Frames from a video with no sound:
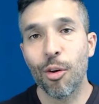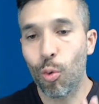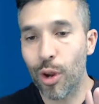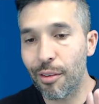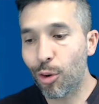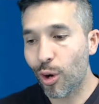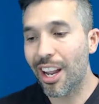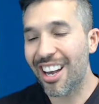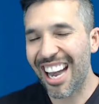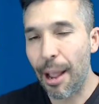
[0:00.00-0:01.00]
we've
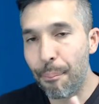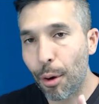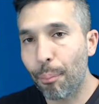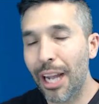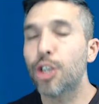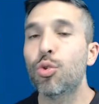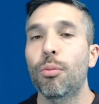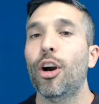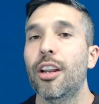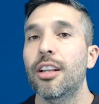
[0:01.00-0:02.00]
created a perpetual
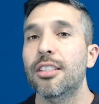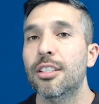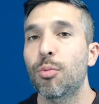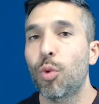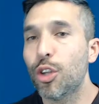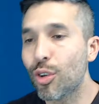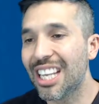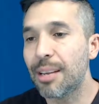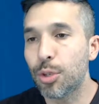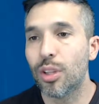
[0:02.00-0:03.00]
marketing system where you can
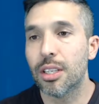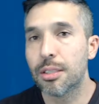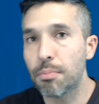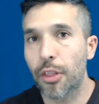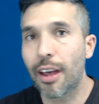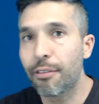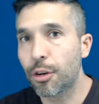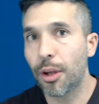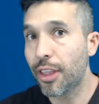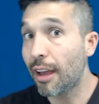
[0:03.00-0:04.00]
keep doing this month
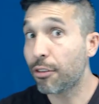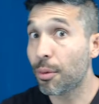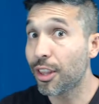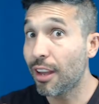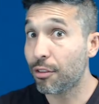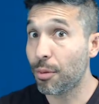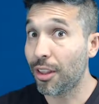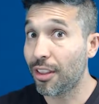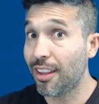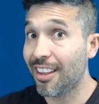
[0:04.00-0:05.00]
after month after month after
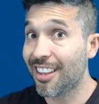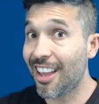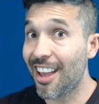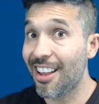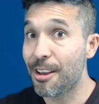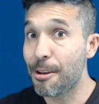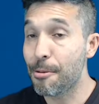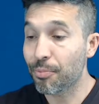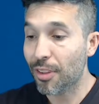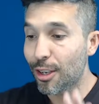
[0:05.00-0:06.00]
month, okay?
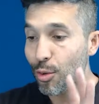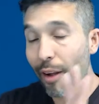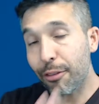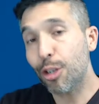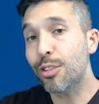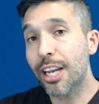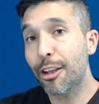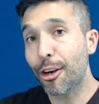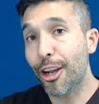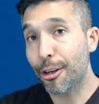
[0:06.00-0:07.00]
So after you send
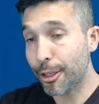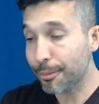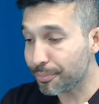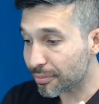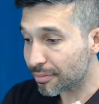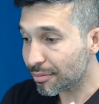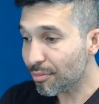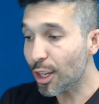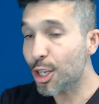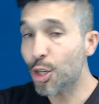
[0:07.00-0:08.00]
out your 100,
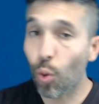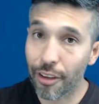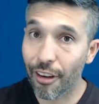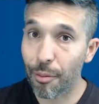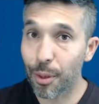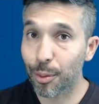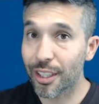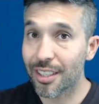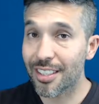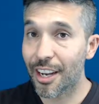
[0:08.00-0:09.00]
25 people
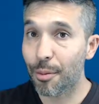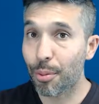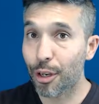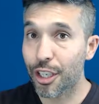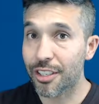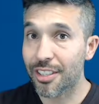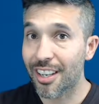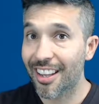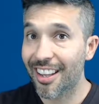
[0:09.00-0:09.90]
that decide to purchase,